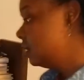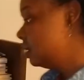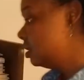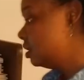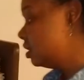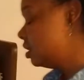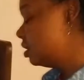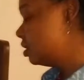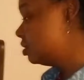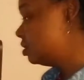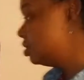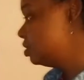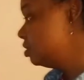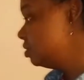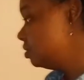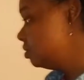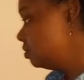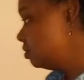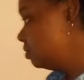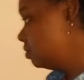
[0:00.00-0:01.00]
There are
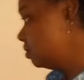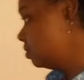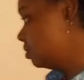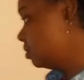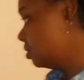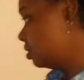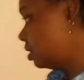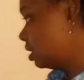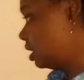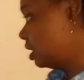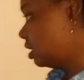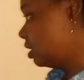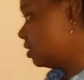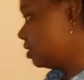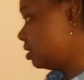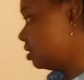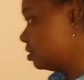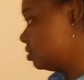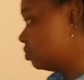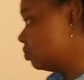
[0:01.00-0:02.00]
two
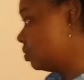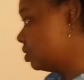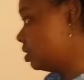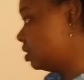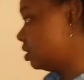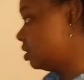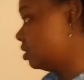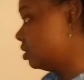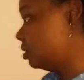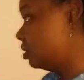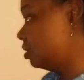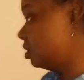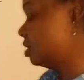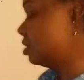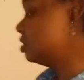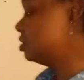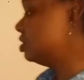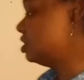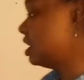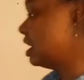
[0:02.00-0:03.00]
areas where
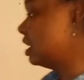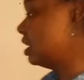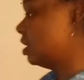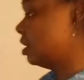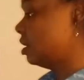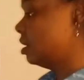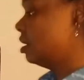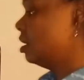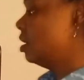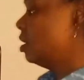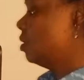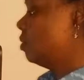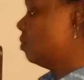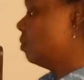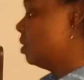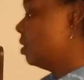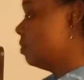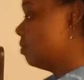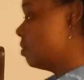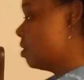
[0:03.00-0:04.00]
Nurse Jackie
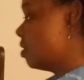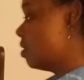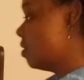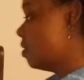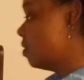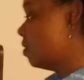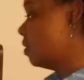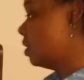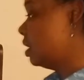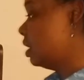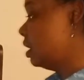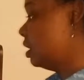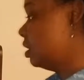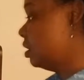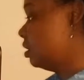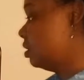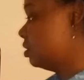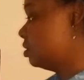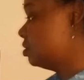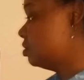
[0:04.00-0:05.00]
went wrong
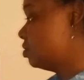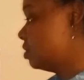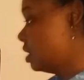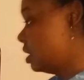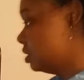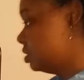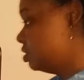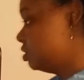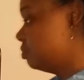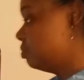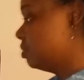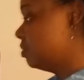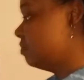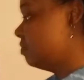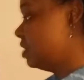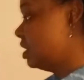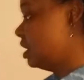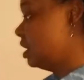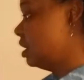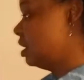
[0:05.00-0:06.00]
in trying to
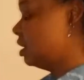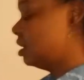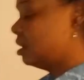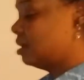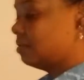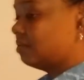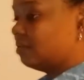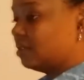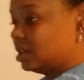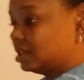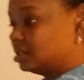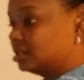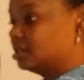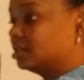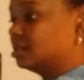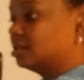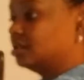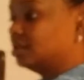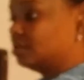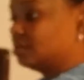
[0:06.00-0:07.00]
prevent infection
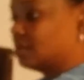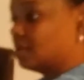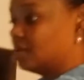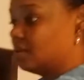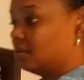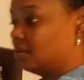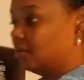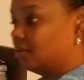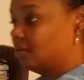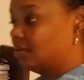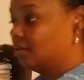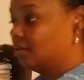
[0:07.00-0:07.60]
control.